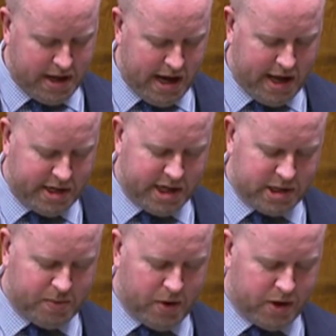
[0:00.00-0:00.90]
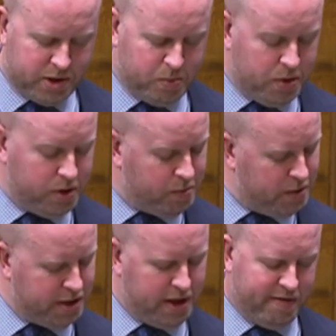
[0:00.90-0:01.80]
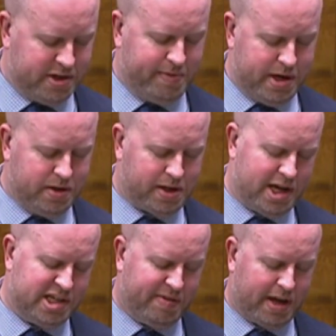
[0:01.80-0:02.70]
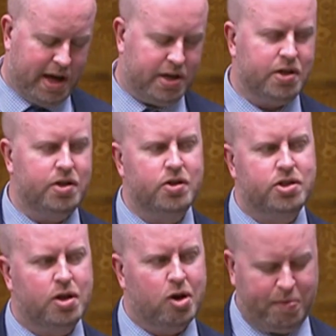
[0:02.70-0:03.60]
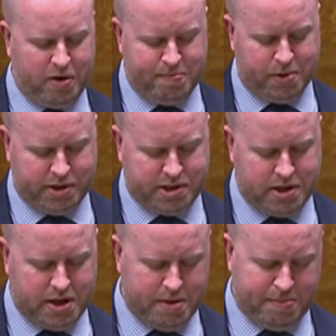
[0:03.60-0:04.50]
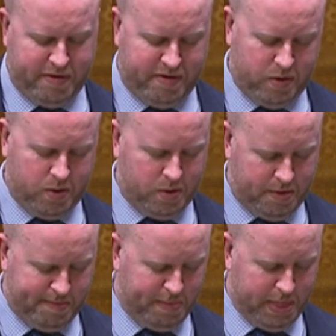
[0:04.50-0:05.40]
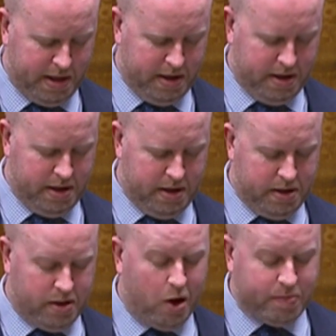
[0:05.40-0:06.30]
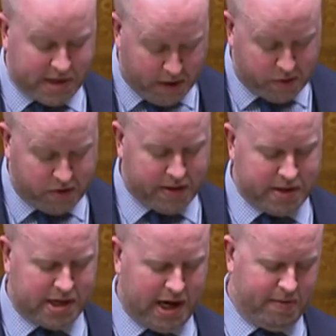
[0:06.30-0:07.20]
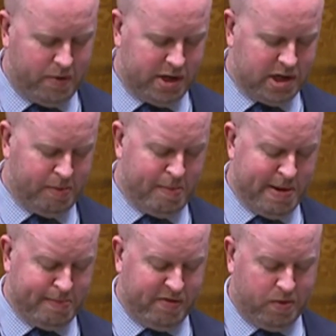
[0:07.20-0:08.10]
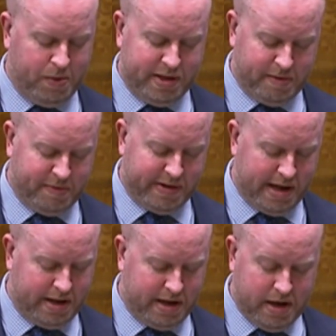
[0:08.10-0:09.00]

NHS workers weren't worthy of a special classification just a couple of months before. The Home Secretary at the time, the Right Honourable Member for Witham, said